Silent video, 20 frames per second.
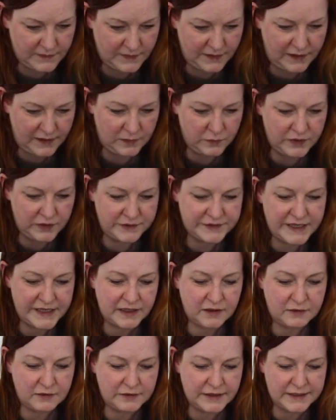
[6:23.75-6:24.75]
and we'll
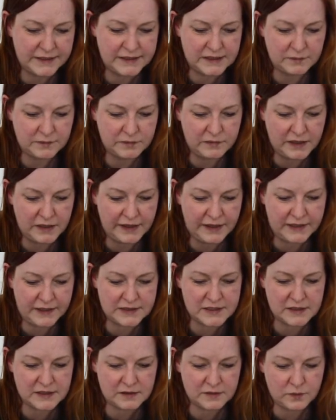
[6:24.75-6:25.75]
decorate him
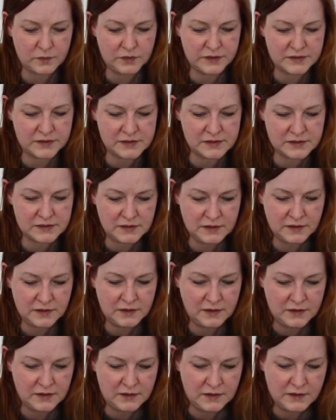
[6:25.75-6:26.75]
later with,
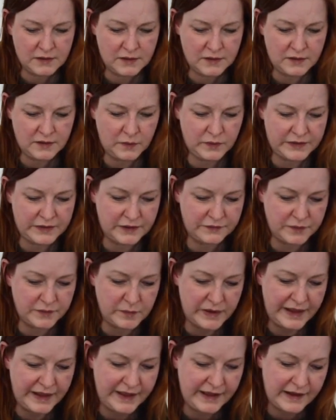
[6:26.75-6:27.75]
we'll give
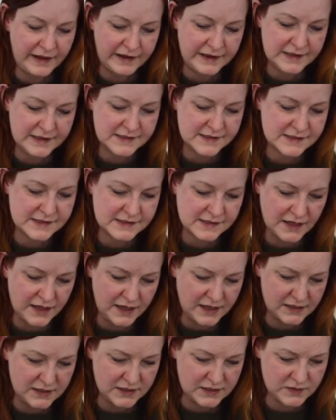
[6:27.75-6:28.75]
him eyes
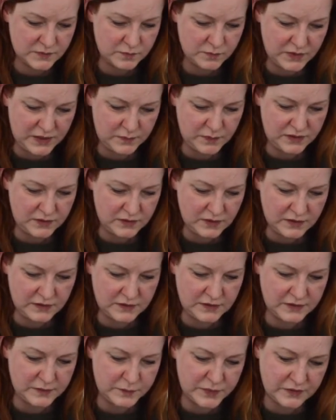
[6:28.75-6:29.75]
and maybe a
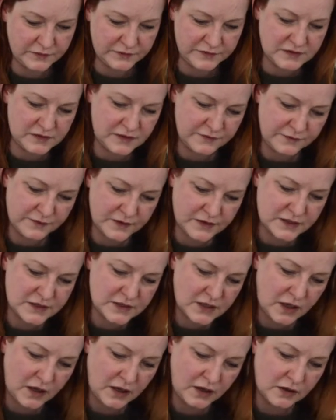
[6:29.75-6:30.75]
little bit of different
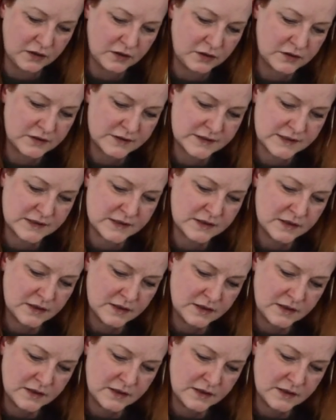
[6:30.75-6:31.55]
colors.